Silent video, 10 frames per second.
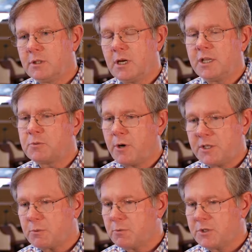God's
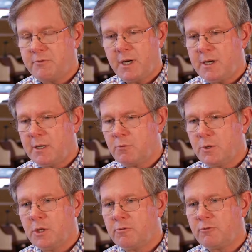presence was very
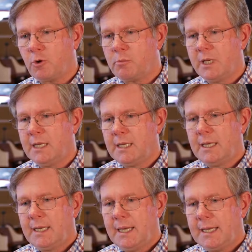real for me,
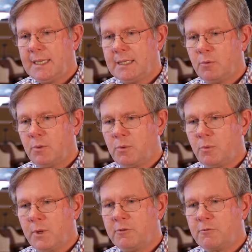and
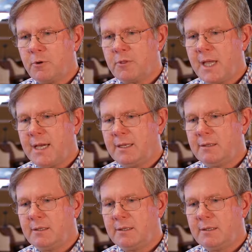went through that,